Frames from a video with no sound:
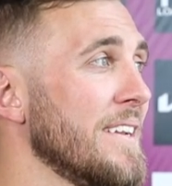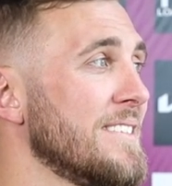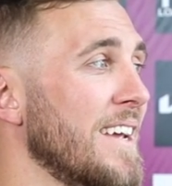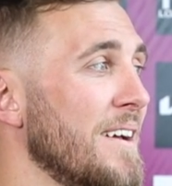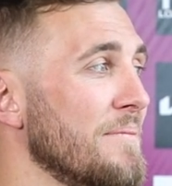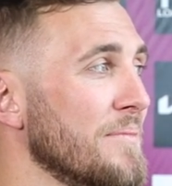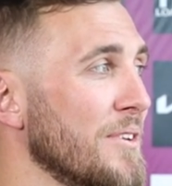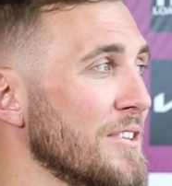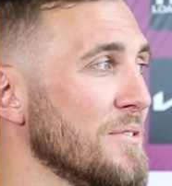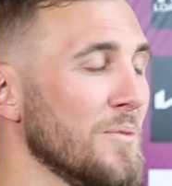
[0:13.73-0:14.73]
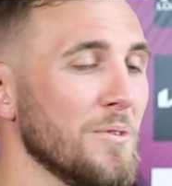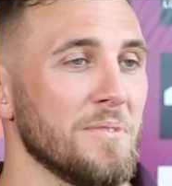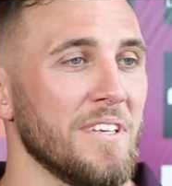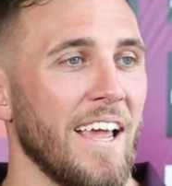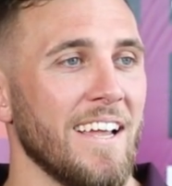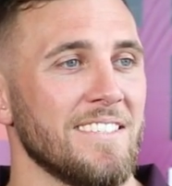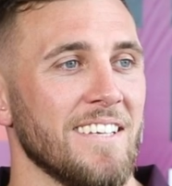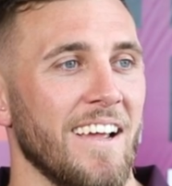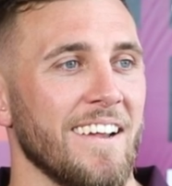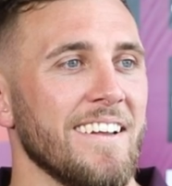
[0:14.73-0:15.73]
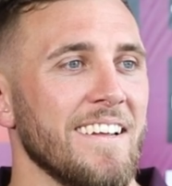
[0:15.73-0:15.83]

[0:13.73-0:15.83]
It's nice and warm today, so